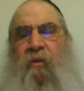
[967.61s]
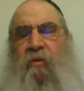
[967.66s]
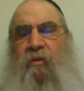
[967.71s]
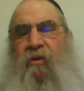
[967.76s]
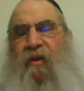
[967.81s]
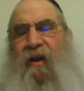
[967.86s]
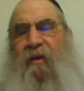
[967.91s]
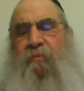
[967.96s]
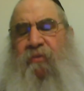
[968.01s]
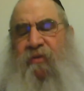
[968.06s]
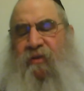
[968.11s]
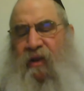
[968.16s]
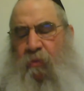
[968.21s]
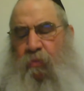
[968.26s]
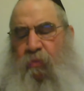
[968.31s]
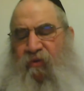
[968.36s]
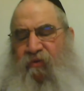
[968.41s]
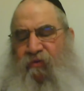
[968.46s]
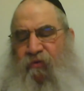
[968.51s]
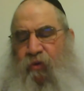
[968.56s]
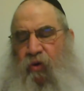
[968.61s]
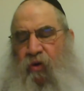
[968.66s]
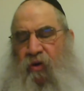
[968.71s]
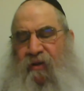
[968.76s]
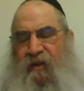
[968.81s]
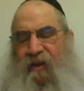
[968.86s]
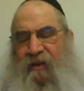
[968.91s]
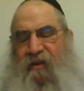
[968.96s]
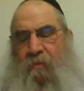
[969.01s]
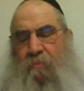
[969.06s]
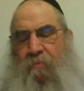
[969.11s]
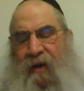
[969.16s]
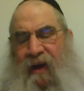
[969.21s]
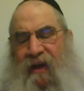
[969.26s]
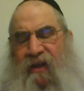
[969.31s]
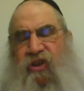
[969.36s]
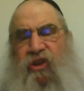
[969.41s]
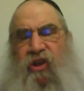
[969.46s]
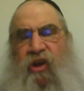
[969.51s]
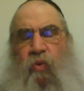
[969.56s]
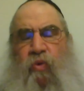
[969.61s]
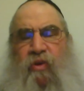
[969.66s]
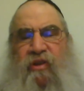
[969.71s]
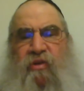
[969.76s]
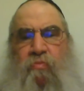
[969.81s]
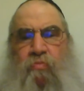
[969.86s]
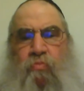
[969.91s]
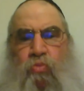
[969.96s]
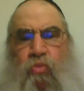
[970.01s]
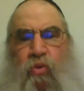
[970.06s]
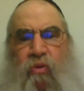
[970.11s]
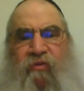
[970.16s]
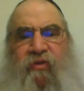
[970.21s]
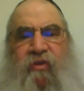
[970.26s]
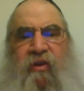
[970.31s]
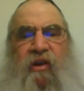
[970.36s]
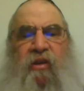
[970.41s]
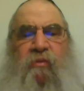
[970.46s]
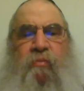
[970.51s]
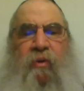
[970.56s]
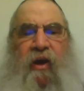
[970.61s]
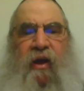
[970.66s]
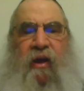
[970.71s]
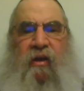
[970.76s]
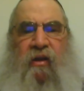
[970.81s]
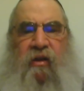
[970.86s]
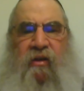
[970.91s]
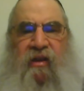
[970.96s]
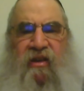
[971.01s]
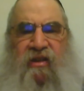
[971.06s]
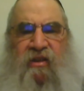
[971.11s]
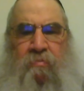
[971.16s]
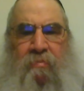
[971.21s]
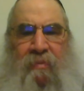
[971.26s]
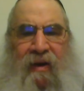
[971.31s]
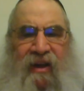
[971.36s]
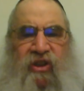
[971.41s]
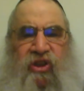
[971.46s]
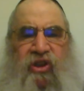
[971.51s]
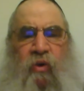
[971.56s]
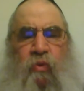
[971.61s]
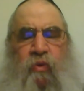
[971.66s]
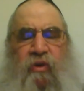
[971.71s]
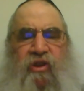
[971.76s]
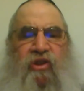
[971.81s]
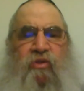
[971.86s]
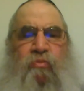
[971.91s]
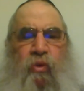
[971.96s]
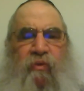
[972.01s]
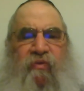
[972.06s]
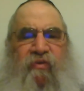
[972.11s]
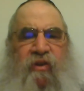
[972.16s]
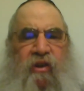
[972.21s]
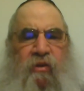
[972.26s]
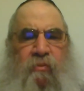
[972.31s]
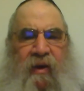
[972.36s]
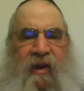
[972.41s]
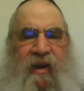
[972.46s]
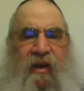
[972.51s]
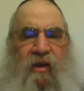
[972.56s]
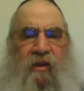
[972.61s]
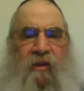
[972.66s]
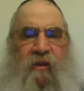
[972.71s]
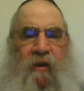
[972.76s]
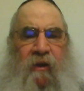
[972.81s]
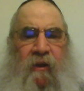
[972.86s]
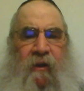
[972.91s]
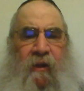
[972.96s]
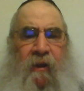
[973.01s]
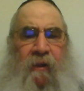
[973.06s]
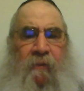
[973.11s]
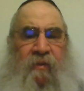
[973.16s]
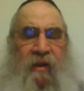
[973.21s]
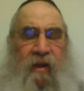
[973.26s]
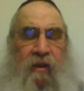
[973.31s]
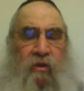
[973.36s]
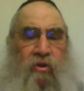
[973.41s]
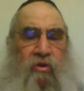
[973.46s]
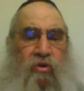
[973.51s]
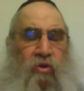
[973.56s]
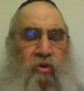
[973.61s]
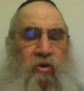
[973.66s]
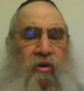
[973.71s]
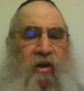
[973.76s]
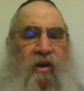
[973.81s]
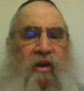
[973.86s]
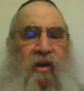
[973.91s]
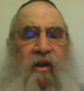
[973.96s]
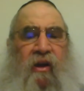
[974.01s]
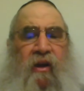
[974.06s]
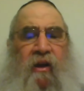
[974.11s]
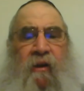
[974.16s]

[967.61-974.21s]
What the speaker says: The Rambam said before that the mashke was mufked ba'echol. There's mashke which is mufked ba'echol. Now l'chure,